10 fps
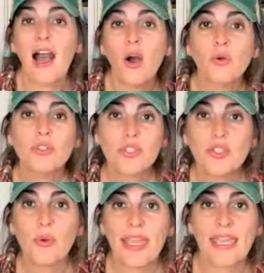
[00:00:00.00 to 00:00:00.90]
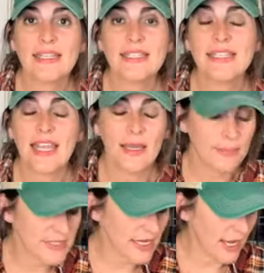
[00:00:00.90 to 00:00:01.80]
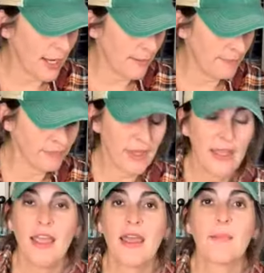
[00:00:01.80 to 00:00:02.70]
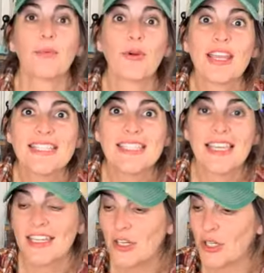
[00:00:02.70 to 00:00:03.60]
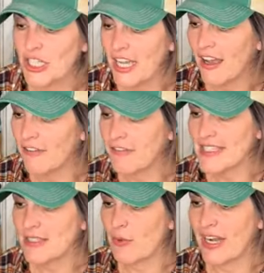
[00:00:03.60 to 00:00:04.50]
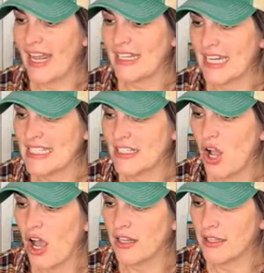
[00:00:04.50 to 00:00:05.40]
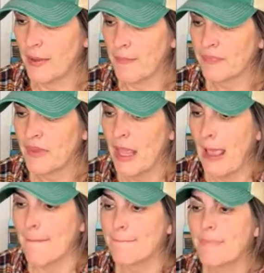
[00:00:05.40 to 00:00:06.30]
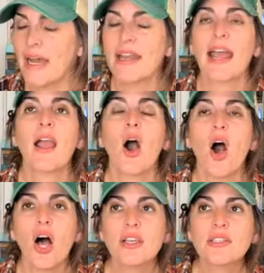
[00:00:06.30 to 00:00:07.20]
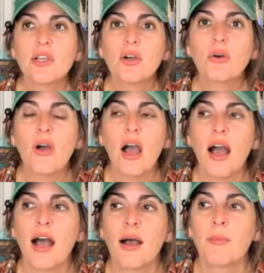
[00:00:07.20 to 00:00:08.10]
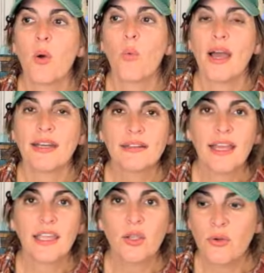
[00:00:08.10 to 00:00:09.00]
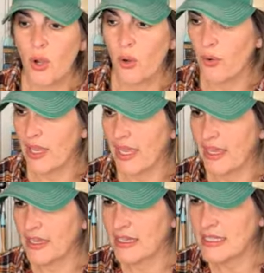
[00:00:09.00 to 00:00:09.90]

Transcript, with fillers: how to do a hand stamped um, bracelet or cuff is what I like to call them. But I also um, want to let you know, and